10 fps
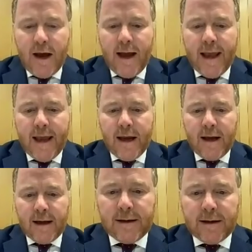
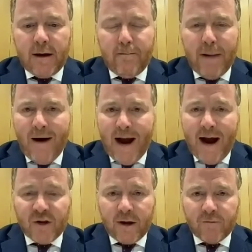a
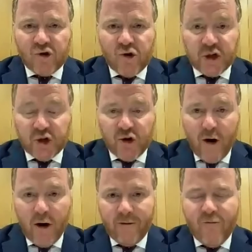powerhouse, a treasure
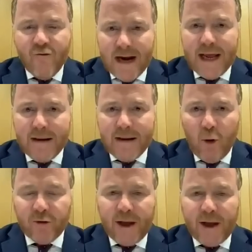trove of really
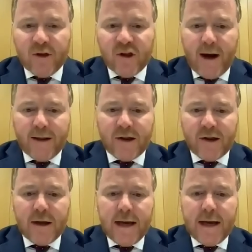important
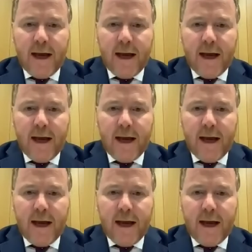insights